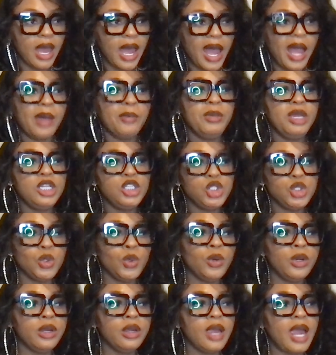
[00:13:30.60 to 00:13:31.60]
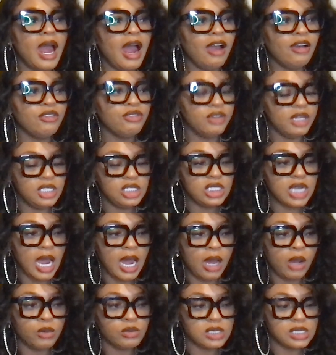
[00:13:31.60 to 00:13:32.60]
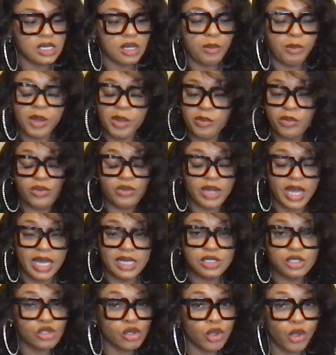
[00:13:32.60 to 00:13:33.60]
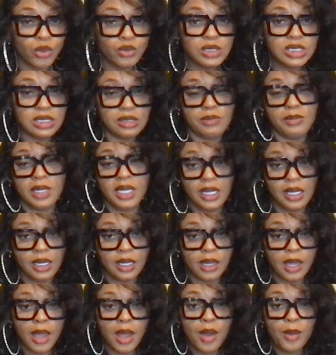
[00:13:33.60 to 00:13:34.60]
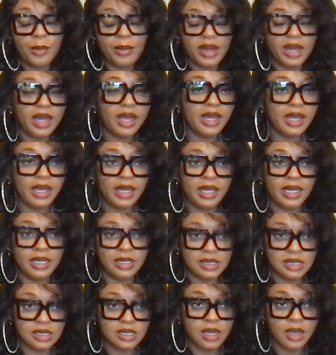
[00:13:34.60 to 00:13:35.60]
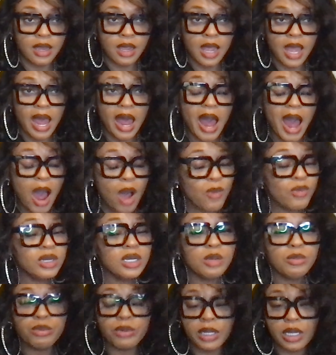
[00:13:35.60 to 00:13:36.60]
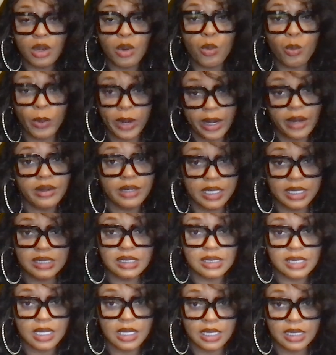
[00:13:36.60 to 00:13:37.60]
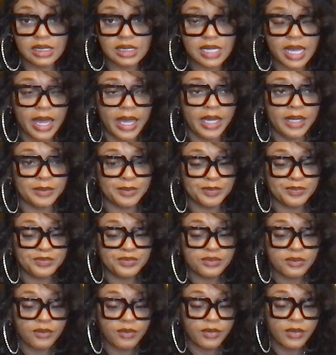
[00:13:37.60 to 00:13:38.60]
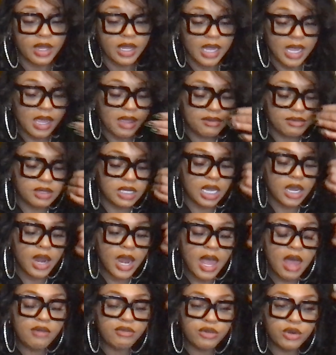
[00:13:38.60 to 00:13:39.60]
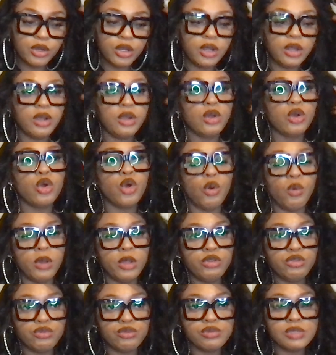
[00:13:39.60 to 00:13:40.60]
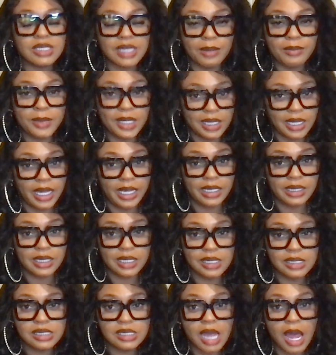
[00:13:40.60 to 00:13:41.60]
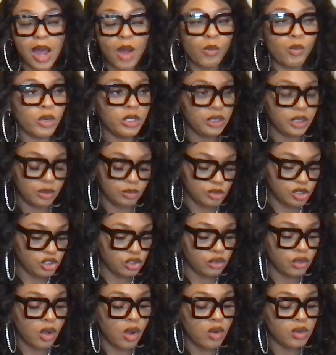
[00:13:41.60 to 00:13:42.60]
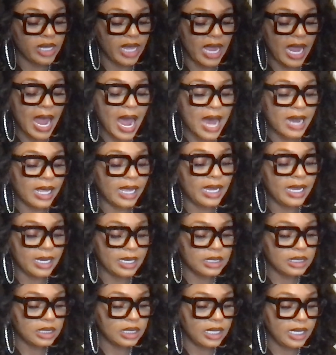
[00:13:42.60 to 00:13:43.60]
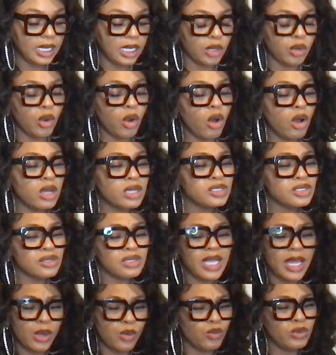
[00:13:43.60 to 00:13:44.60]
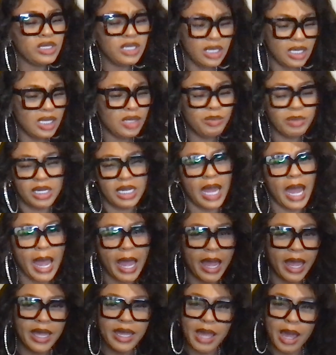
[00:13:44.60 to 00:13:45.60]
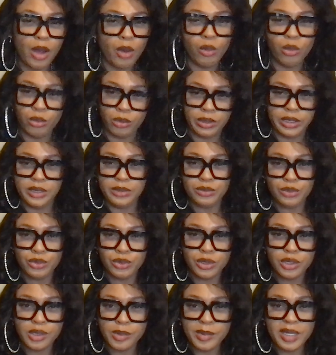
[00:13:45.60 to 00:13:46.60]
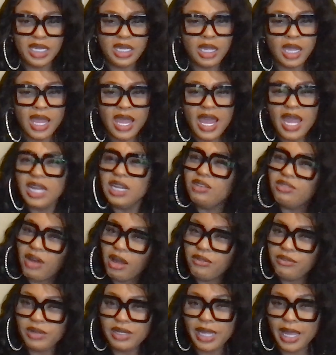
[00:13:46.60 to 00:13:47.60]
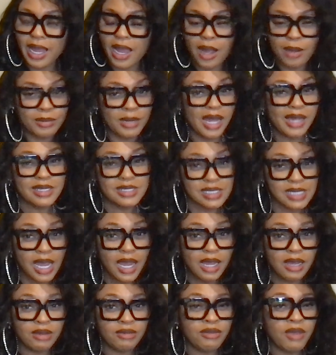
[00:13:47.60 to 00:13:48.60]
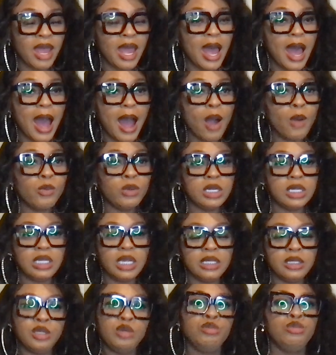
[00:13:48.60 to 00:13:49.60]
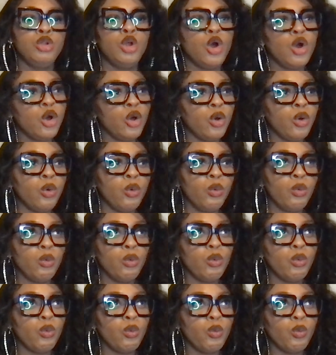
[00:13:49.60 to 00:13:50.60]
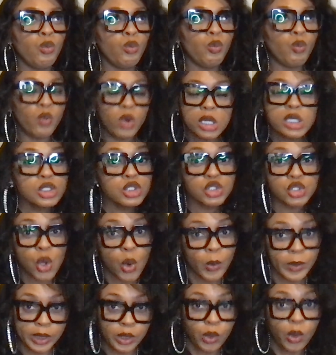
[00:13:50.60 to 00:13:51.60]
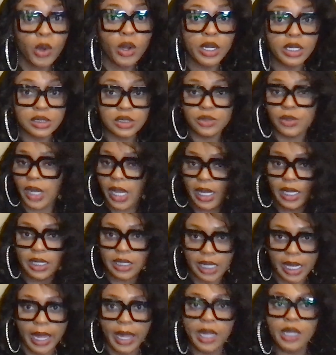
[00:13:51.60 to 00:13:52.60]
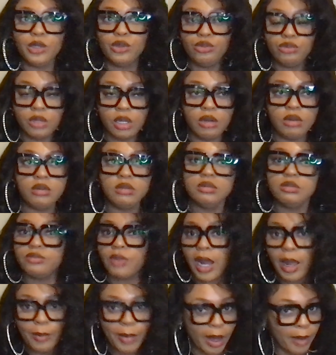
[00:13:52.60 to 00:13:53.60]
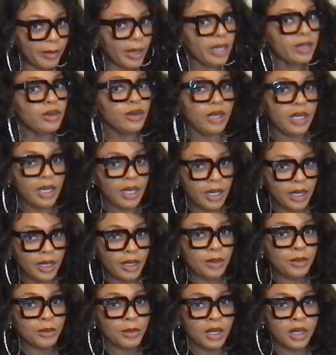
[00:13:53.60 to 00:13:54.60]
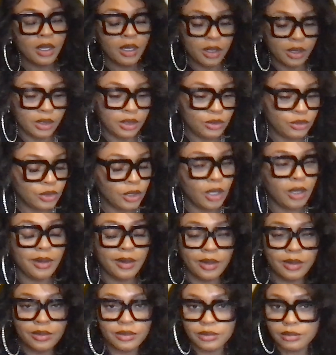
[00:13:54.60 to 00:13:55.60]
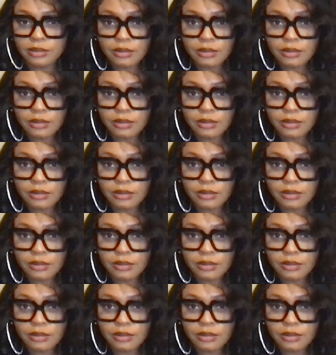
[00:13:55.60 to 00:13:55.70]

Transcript: I make sure I reach out to the people that's close to me, because I want to bring awareness to this. Like, if they're ever going through something like this, I want them to know, like, how to handle it, and also, like, what to keep an eye out on, you know what I mean? And if I feel like I'm not safe, I want to let them know what's going on, so they can, like, you know, ride by my crib, you know,